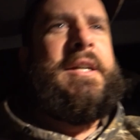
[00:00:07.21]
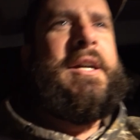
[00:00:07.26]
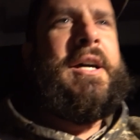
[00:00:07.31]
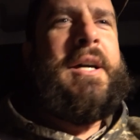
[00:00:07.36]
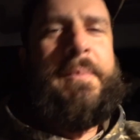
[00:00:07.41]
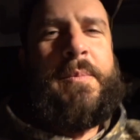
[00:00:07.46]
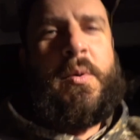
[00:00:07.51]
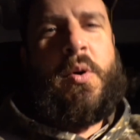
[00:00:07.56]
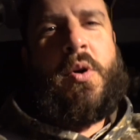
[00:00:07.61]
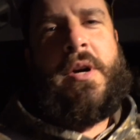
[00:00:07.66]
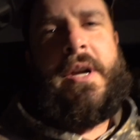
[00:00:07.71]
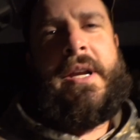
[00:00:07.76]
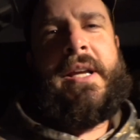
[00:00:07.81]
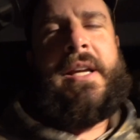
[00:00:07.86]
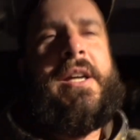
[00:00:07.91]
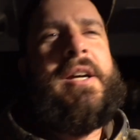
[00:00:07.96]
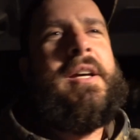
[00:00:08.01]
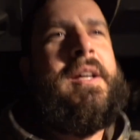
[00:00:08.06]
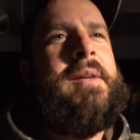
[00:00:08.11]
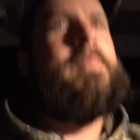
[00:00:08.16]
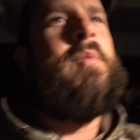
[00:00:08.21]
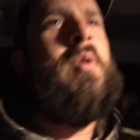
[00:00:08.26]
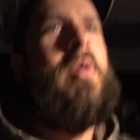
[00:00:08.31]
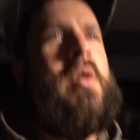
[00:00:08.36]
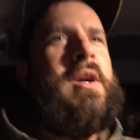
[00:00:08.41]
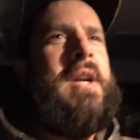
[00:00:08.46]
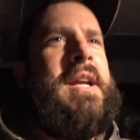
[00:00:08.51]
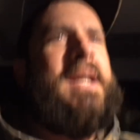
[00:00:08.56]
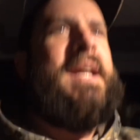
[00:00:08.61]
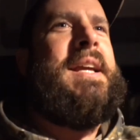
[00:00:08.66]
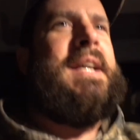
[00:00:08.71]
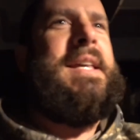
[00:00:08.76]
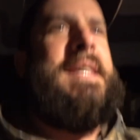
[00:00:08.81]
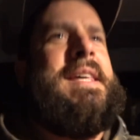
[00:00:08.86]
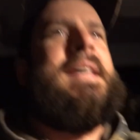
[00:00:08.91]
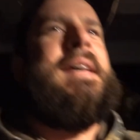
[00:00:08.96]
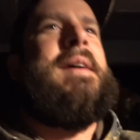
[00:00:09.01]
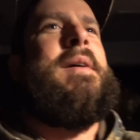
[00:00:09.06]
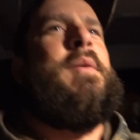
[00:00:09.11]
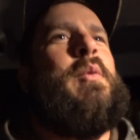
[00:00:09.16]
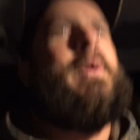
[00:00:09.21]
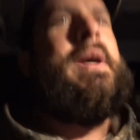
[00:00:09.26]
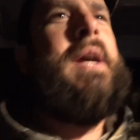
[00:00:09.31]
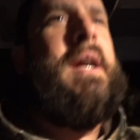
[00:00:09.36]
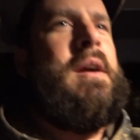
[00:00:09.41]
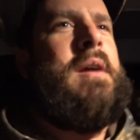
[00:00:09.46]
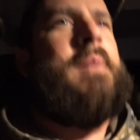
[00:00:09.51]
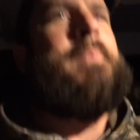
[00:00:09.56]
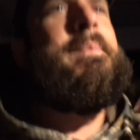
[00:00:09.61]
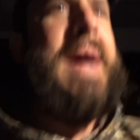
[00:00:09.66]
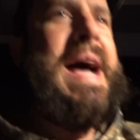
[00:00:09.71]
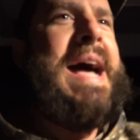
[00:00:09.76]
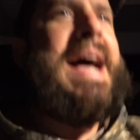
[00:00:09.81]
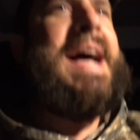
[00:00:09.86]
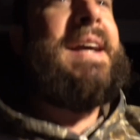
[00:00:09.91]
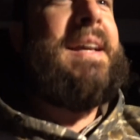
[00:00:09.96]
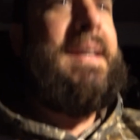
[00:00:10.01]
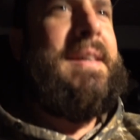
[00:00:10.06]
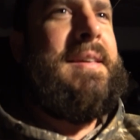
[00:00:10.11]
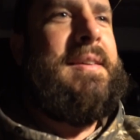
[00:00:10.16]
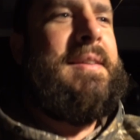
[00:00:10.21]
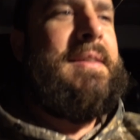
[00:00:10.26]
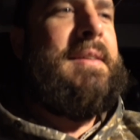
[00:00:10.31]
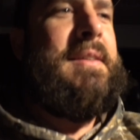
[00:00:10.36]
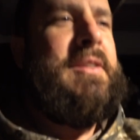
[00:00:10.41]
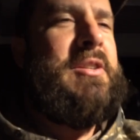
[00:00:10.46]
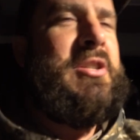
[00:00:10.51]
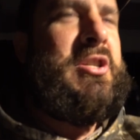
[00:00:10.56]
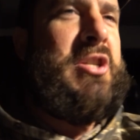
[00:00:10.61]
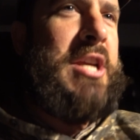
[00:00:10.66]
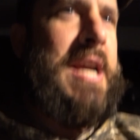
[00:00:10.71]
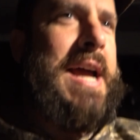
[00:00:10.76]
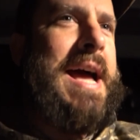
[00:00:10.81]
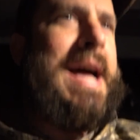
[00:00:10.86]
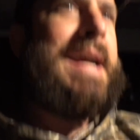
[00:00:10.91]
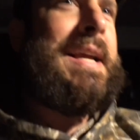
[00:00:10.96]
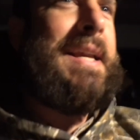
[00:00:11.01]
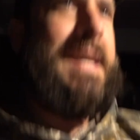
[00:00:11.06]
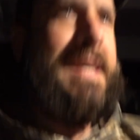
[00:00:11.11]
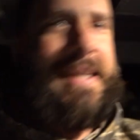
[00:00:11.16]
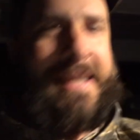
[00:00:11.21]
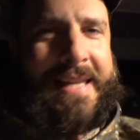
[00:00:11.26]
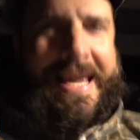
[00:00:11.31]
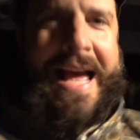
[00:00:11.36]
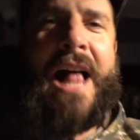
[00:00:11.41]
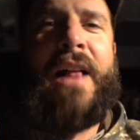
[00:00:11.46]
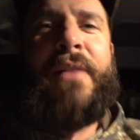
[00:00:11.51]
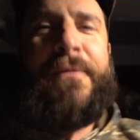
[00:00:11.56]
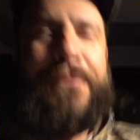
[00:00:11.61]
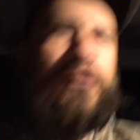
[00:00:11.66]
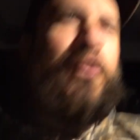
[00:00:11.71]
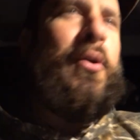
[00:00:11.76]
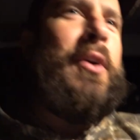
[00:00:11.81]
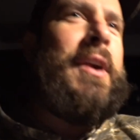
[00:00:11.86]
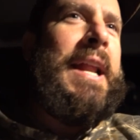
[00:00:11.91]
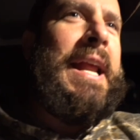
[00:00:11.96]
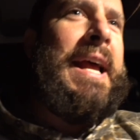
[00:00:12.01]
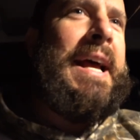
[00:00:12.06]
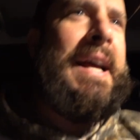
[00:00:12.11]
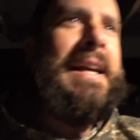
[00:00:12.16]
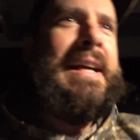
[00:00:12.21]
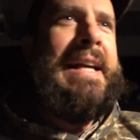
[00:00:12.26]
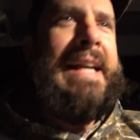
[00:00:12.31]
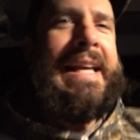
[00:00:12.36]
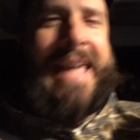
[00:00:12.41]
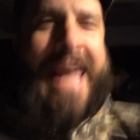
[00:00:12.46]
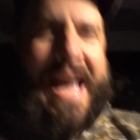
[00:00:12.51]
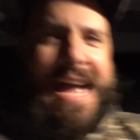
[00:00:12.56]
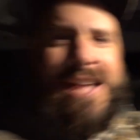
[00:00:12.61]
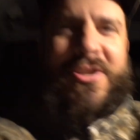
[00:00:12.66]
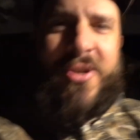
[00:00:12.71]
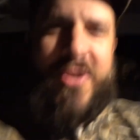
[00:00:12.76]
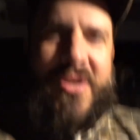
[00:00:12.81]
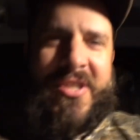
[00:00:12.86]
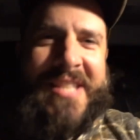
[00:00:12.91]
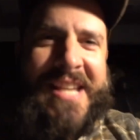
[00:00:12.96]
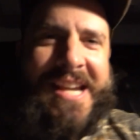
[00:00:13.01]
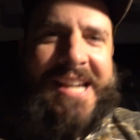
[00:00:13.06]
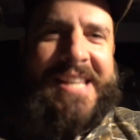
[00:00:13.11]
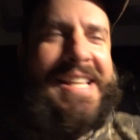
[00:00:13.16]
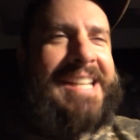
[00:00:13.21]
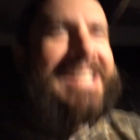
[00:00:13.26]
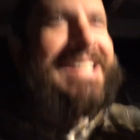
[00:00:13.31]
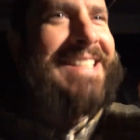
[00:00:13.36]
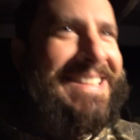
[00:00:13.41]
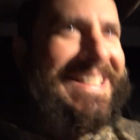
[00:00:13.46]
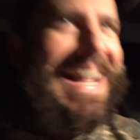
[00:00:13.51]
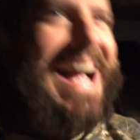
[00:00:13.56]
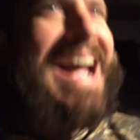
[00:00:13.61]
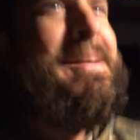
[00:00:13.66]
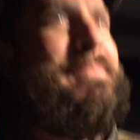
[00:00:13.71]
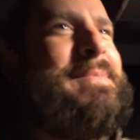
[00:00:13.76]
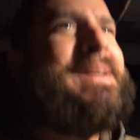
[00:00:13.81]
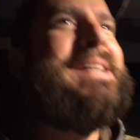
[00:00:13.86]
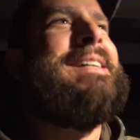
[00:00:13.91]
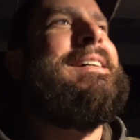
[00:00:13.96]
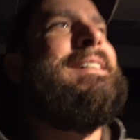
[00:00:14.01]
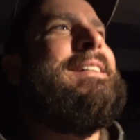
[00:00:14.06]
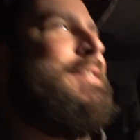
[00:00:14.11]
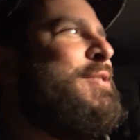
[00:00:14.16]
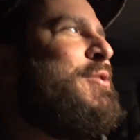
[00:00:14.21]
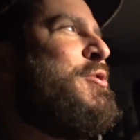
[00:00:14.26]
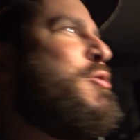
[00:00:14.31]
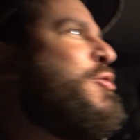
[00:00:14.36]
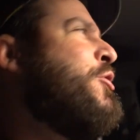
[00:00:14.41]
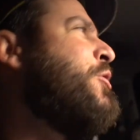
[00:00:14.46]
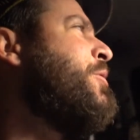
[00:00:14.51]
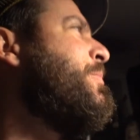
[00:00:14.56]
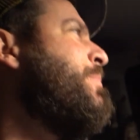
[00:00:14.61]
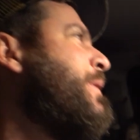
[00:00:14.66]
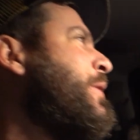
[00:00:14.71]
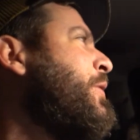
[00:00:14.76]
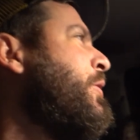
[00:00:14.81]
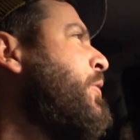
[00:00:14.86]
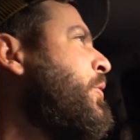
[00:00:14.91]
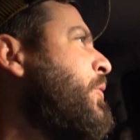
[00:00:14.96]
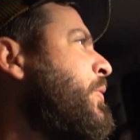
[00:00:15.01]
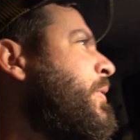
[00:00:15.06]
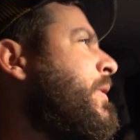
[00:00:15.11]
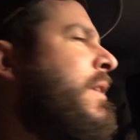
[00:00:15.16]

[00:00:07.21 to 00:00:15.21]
Good morning. We are back. Jack, California. Can't you see the excitement? The true blue.